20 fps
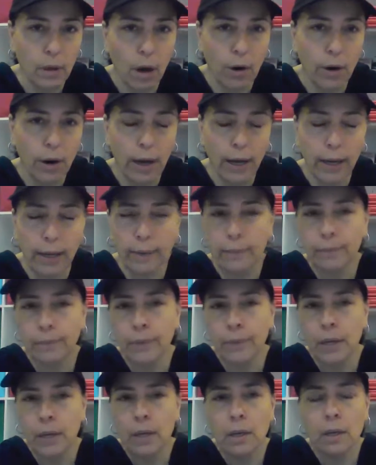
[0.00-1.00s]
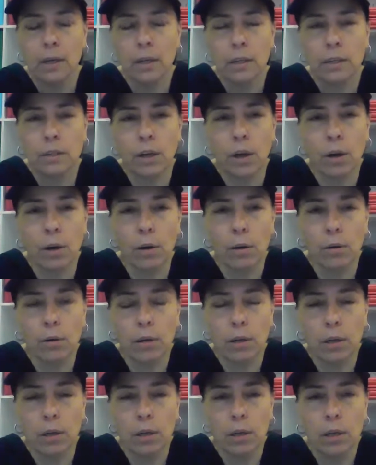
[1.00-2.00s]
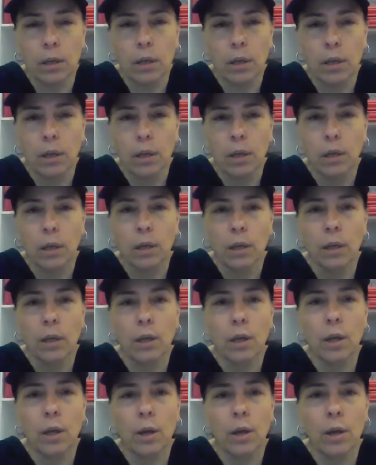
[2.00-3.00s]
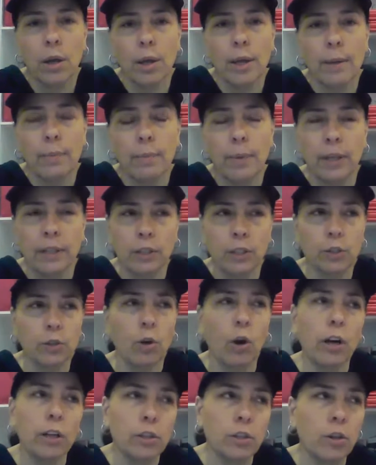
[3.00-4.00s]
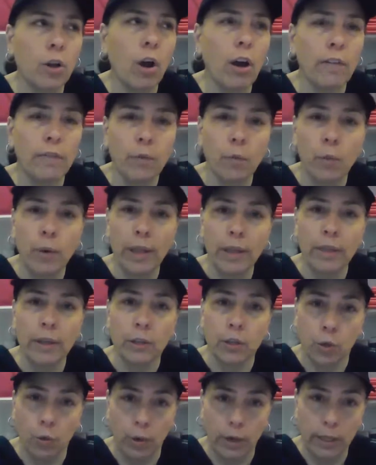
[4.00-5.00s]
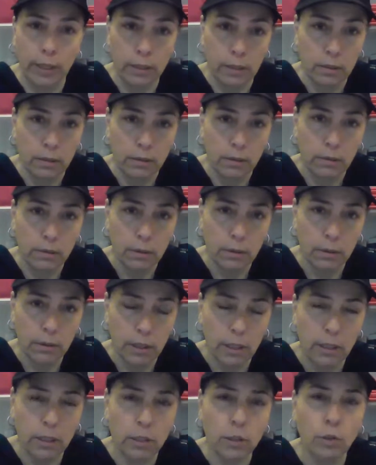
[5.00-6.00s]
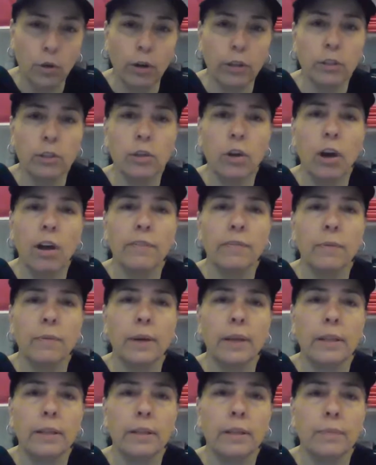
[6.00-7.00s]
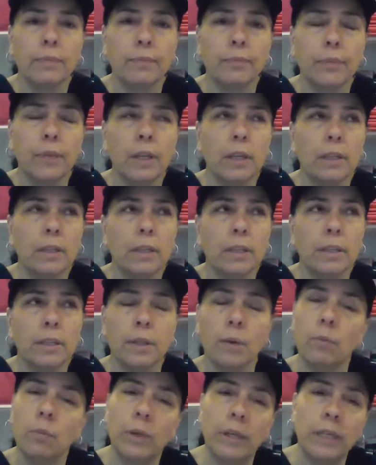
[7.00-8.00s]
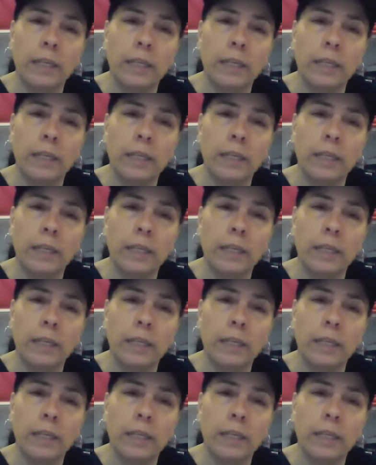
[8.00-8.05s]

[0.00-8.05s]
Right? So it starts off with a choice. It starts off with someone